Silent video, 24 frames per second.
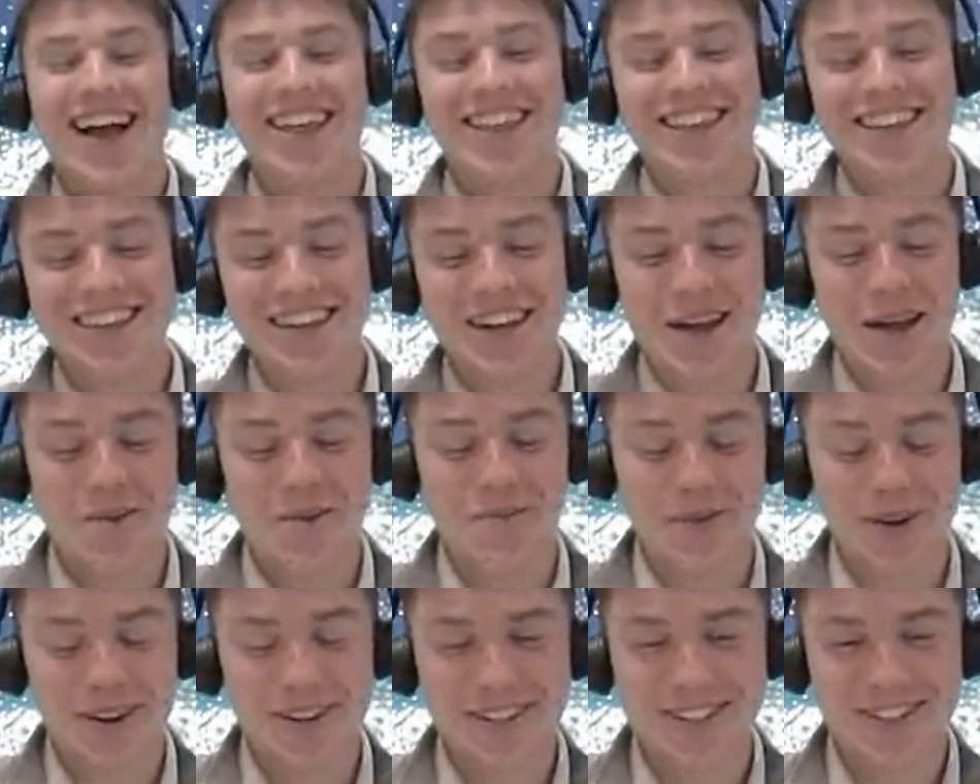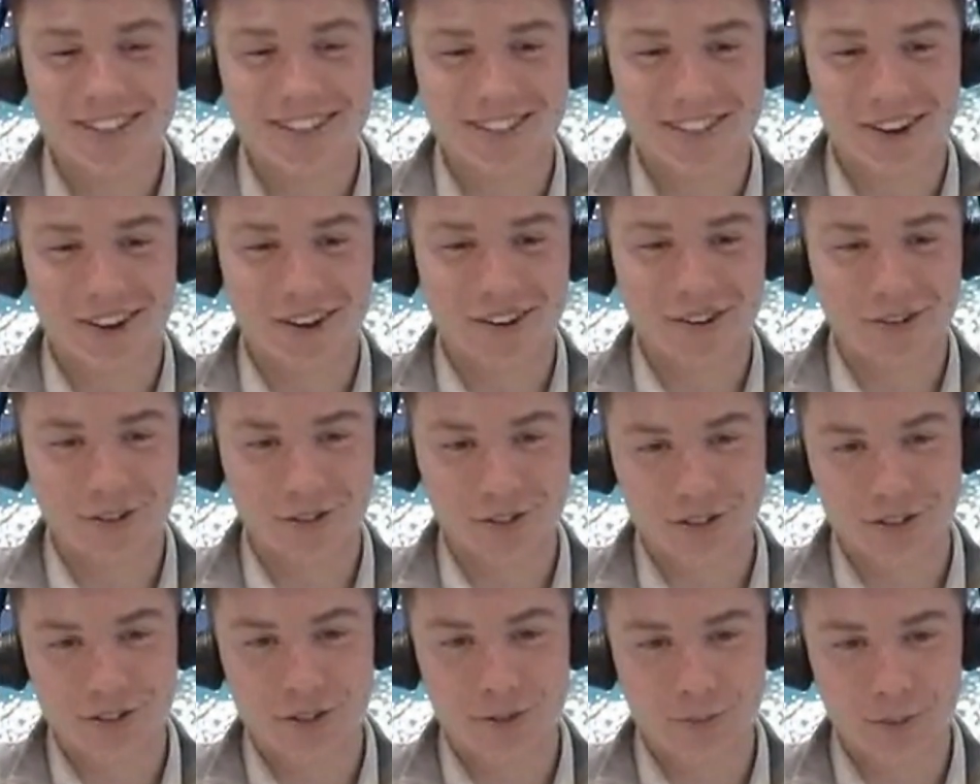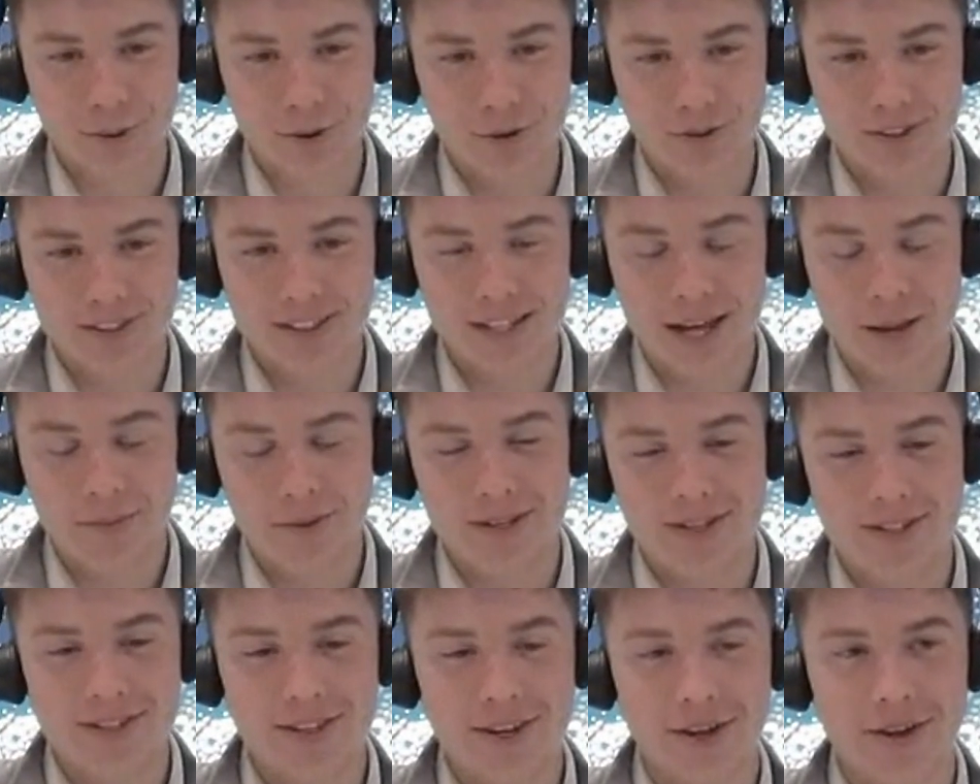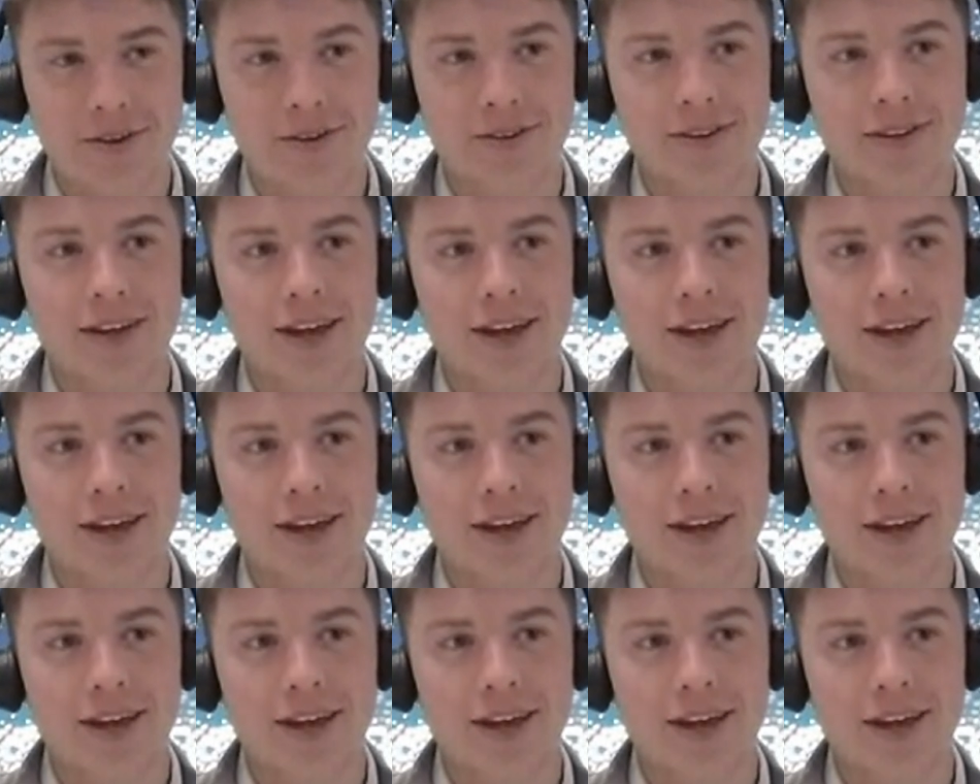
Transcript: think apprentices aren't just a small stepping stone.